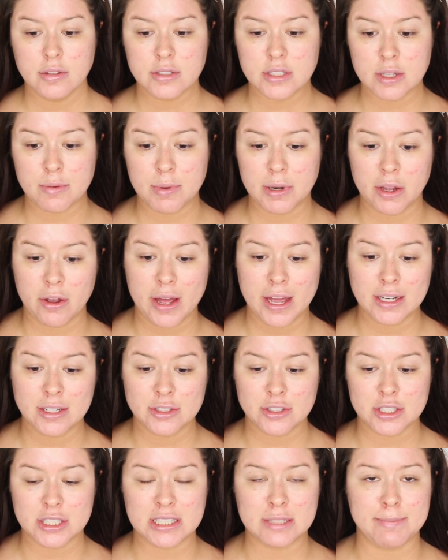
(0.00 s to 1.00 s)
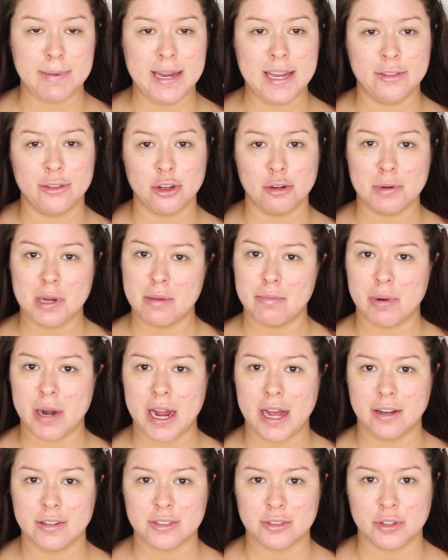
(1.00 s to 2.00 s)
So I'm gonna go ahead and speed through my
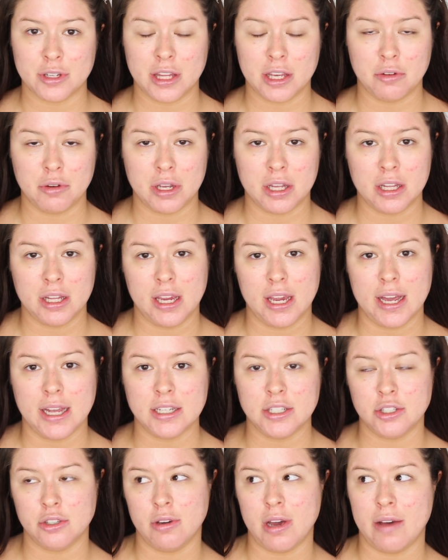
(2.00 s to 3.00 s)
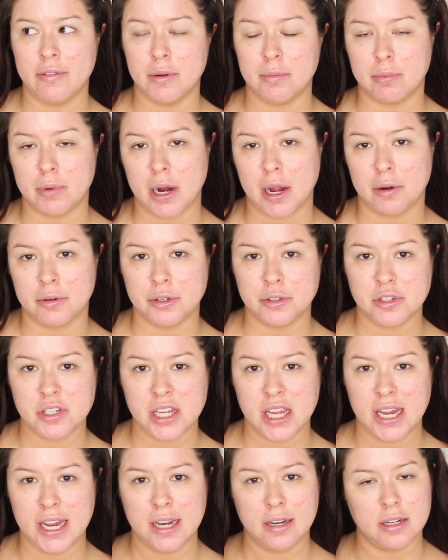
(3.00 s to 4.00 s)
brows really quickly. I do have a brow
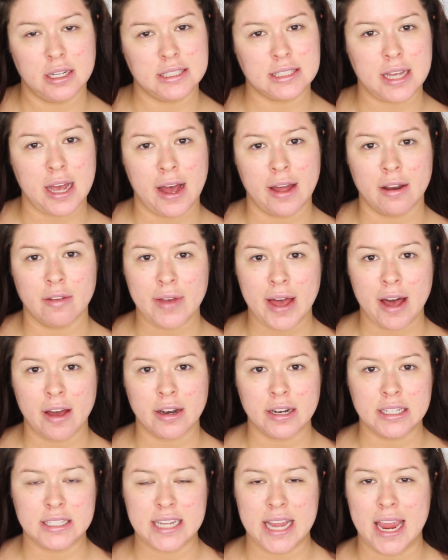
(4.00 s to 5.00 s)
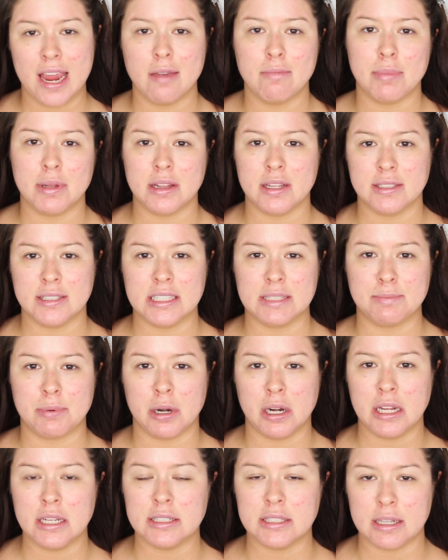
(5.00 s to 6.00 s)
routine. It's kind of out of date, but this is
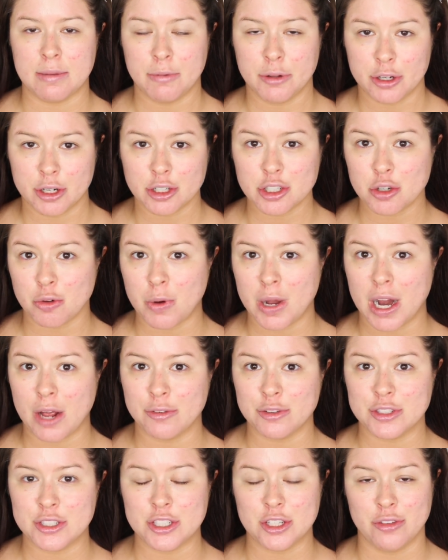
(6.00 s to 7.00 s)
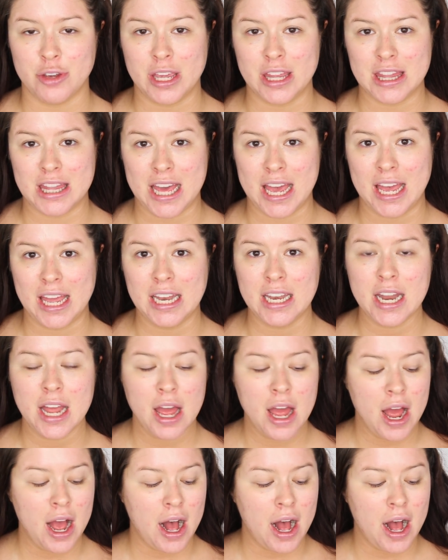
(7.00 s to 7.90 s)
pretty similar to what I was doing then.